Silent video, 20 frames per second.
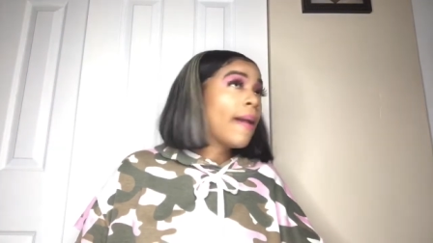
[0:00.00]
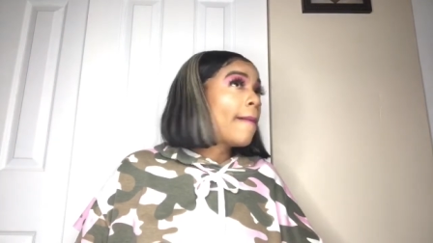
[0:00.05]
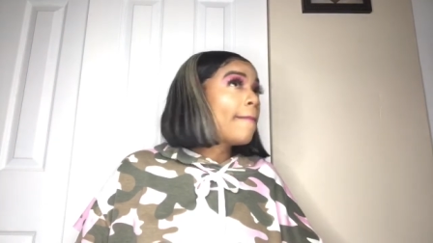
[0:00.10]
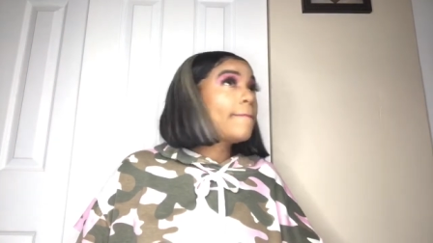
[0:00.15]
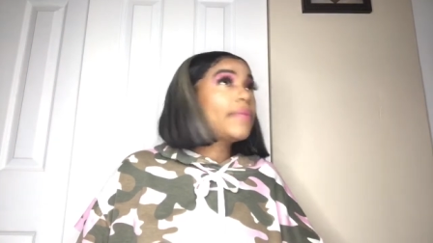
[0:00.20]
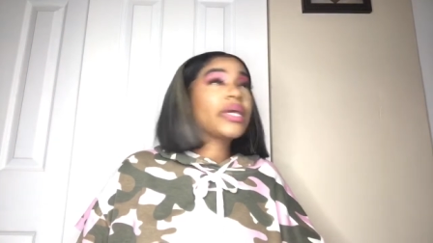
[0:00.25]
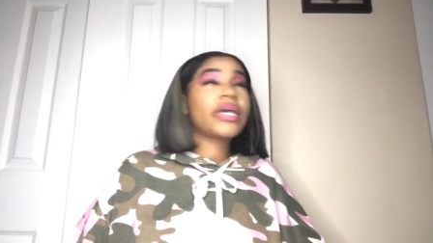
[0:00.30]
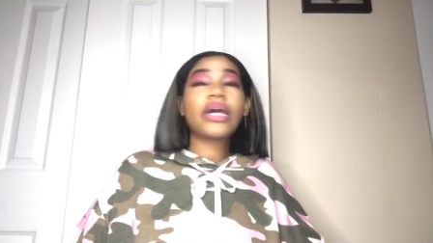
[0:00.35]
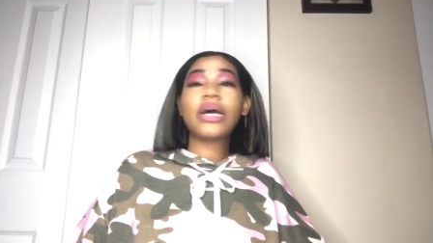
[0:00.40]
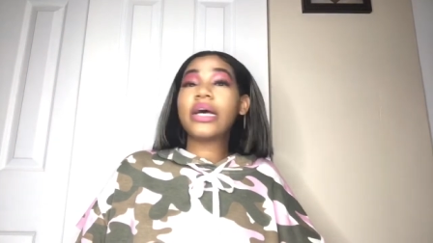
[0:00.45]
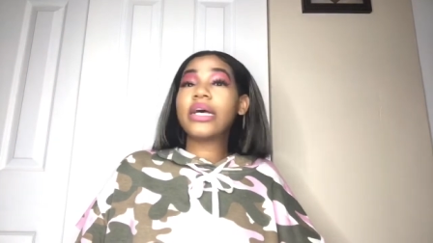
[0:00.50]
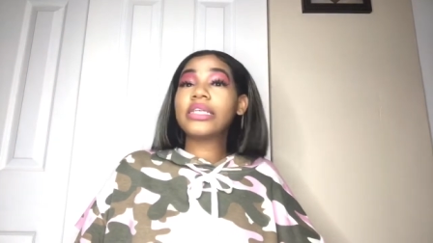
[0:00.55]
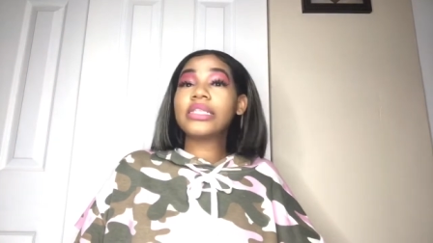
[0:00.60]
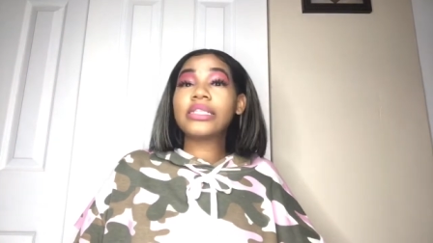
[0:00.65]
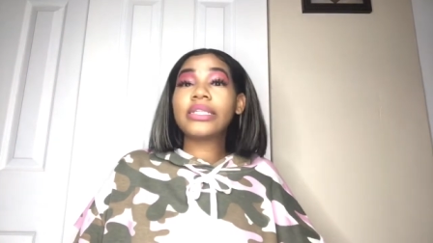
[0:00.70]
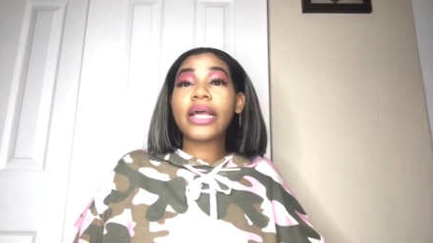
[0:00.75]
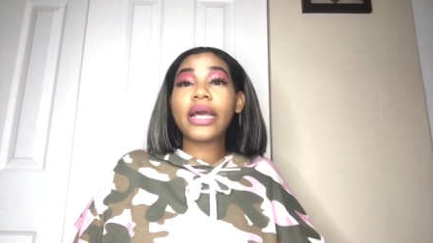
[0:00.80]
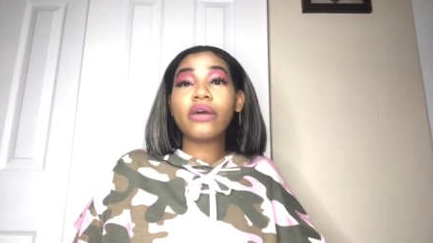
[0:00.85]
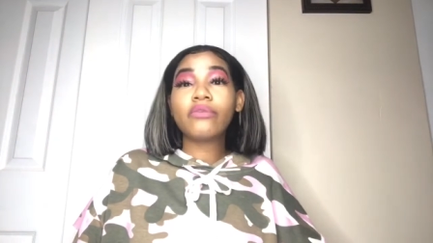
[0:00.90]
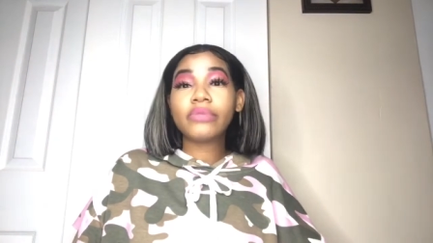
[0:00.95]
because
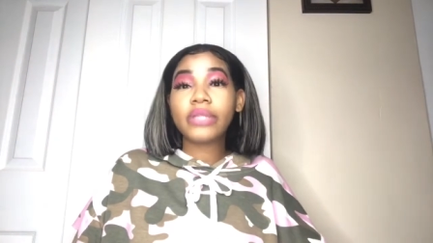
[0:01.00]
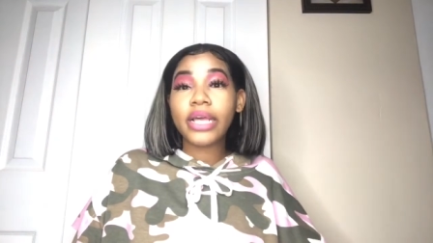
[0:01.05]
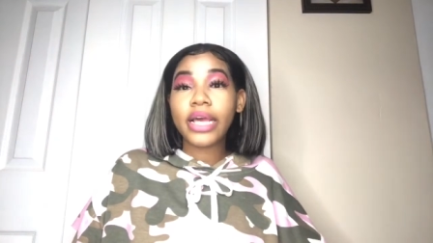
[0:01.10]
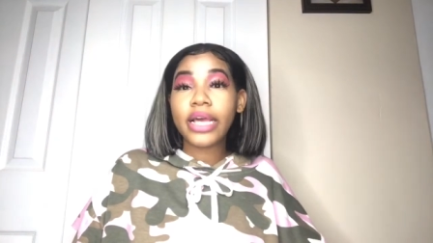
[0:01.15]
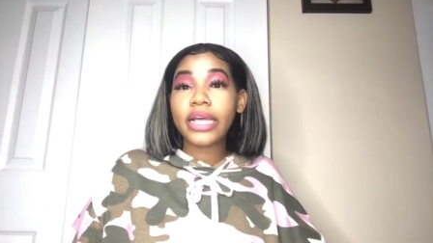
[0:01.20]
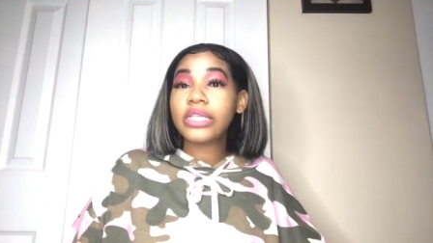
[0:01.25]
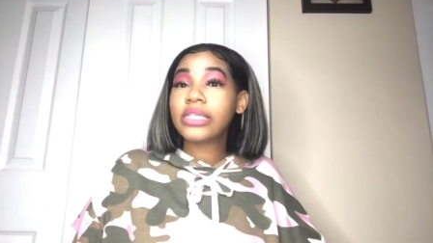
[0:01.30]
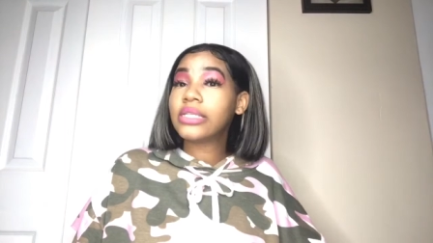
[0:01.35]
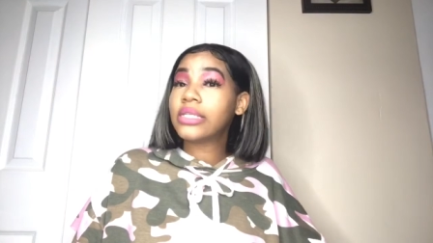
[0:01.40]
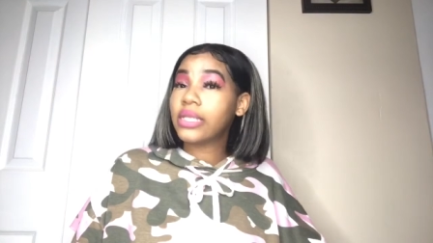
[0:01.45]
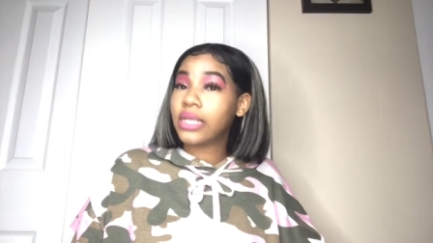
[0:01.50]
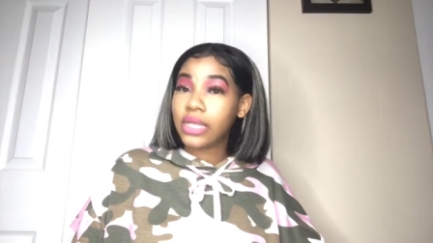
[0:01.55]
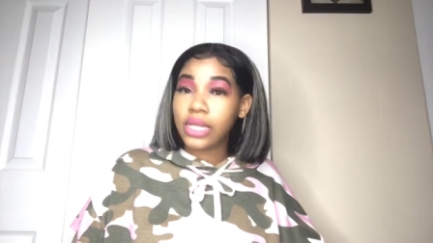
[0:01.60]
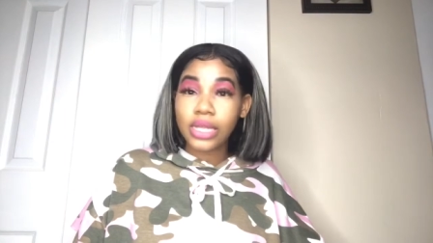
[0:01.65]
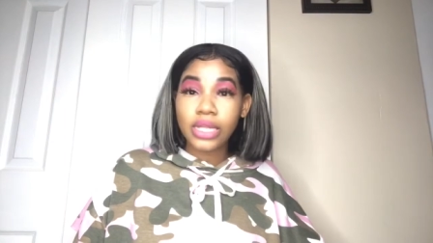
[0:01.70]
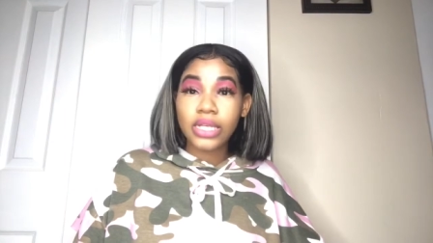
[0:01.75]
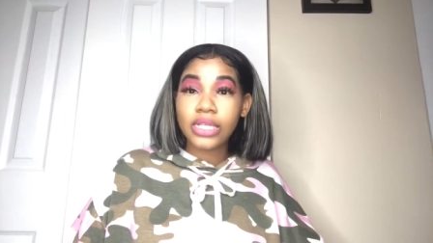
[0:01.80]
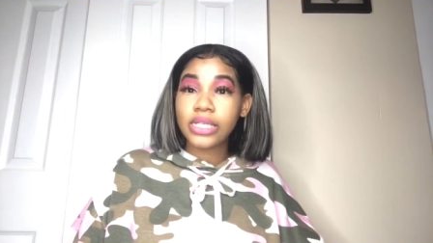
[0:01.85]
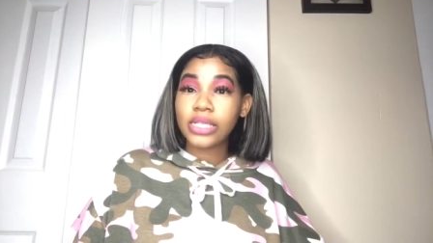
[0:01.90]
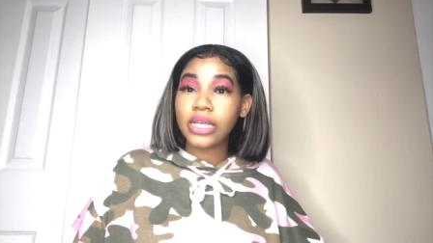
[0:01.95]
nowadays,
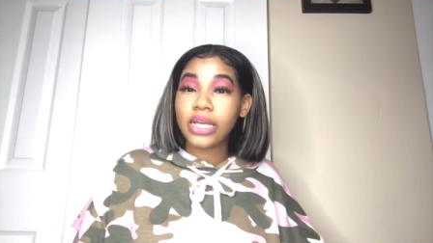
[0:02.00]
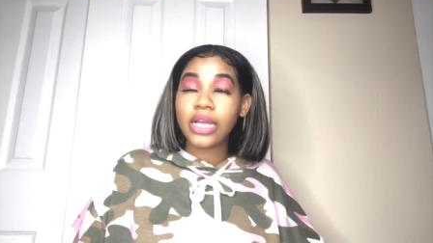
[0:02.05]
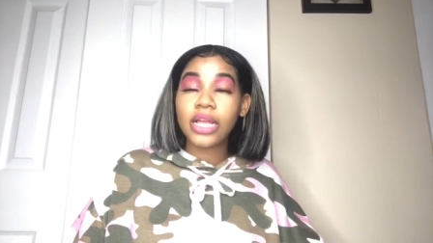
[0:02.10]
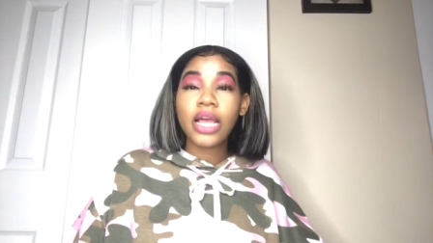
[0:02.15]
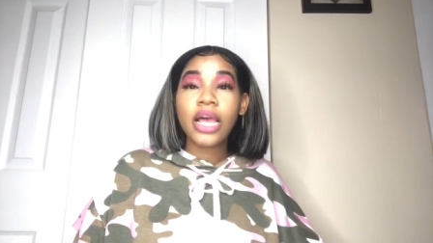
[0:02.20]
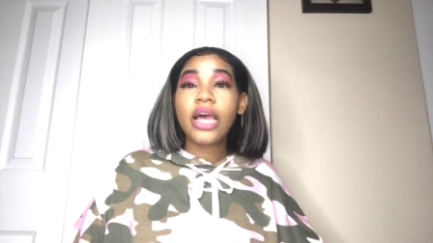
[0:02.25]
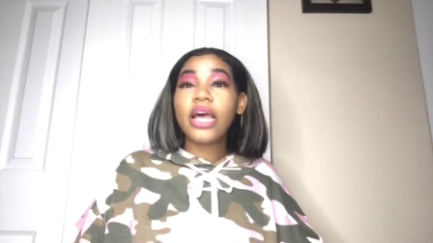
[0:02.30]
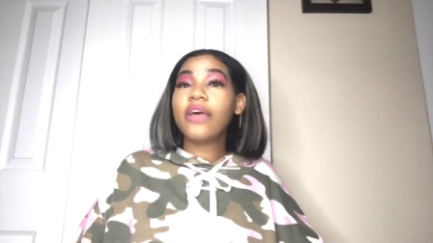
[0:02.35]
listen,